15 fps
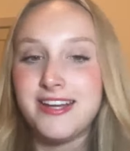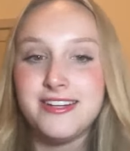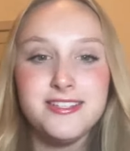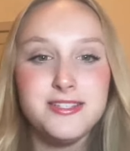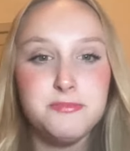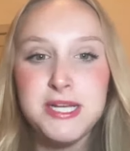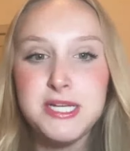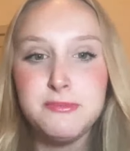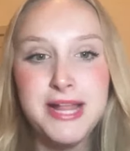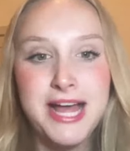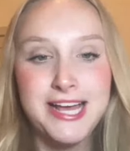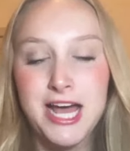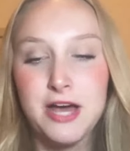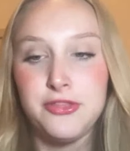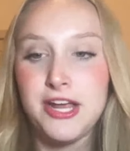It is pitch
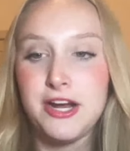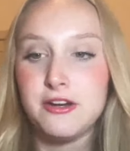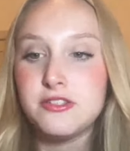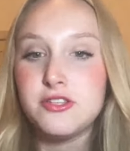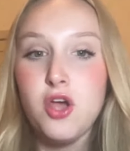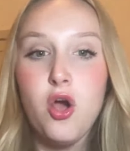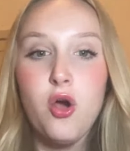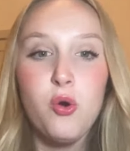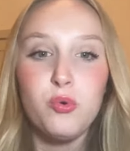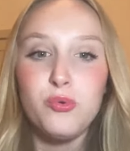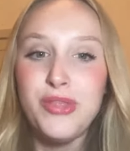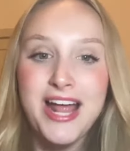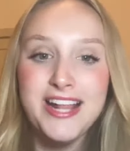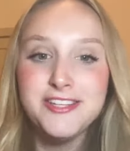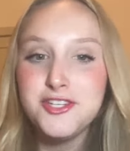black out there, so
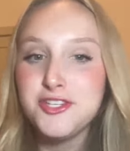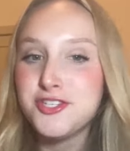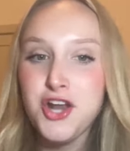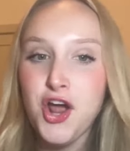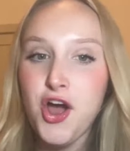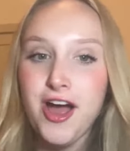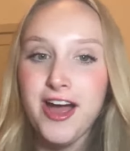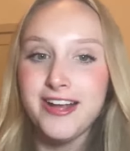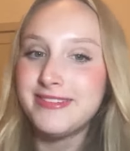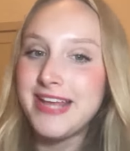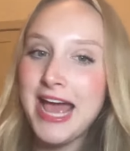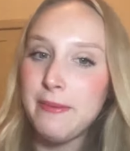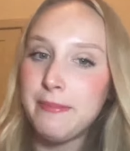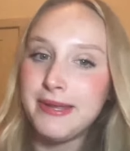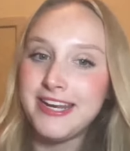that's just not
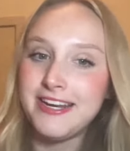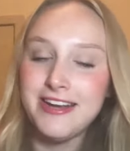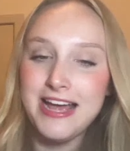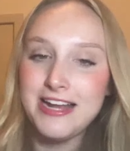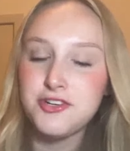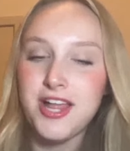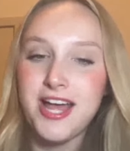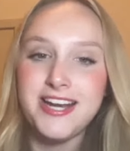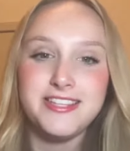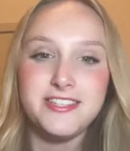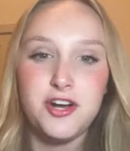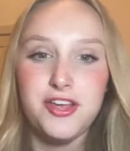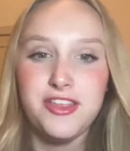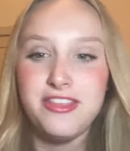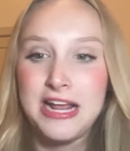happening. Natural lighting is
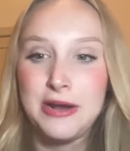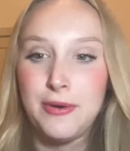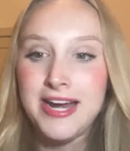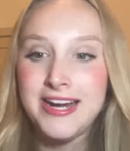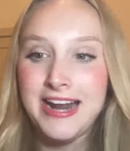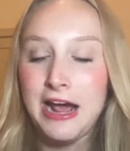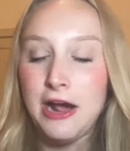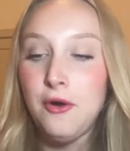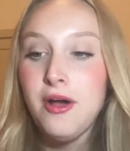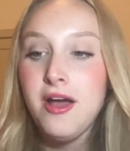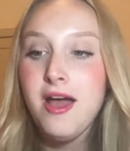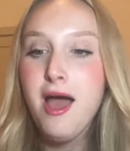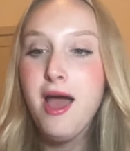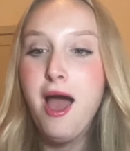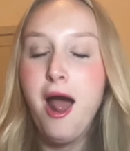not a thing right now,
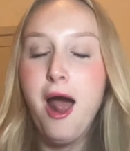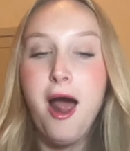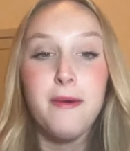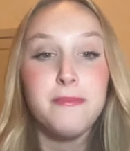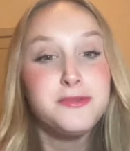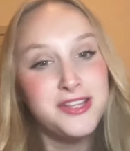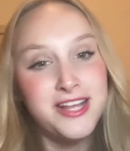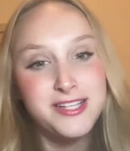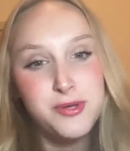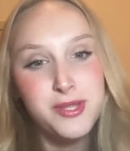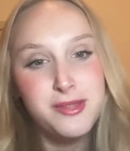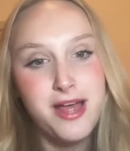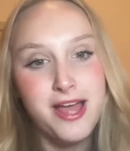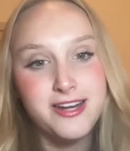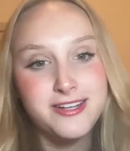so that's why the
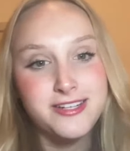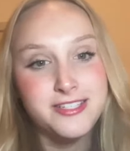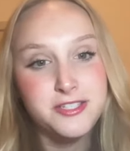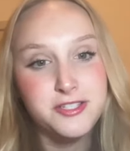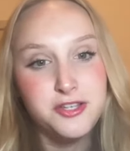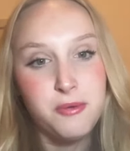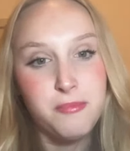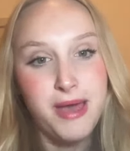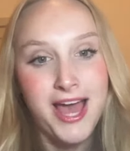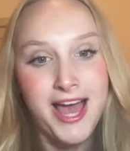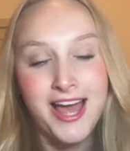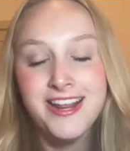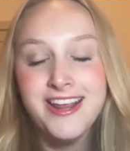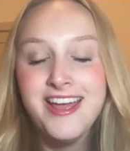lighting is so bad.